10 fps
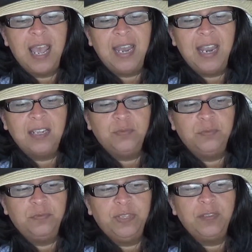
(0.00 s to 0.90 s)
and hast
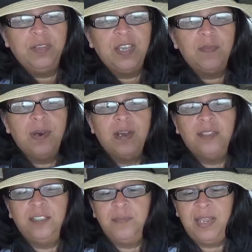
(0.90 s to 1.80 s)
revealed them
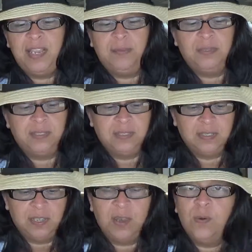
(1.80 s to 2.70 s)
unto babes.
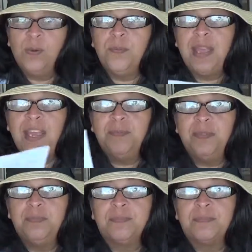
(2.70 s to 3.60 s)
We're babes.